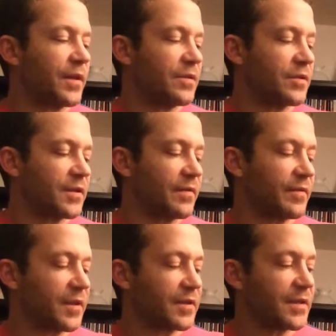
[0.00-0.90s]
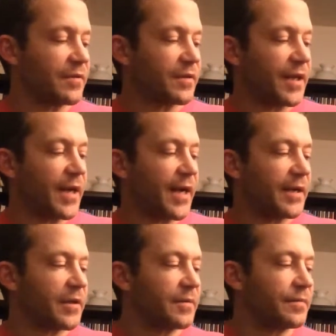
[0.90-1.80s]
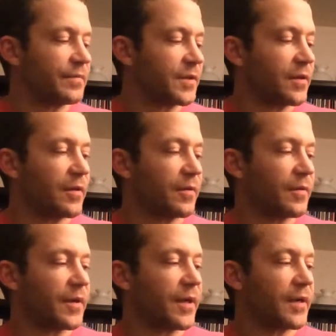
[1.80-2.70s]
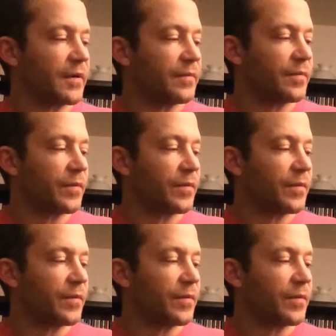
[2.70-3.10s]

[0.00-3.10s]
It just everything sounds a lot higher. So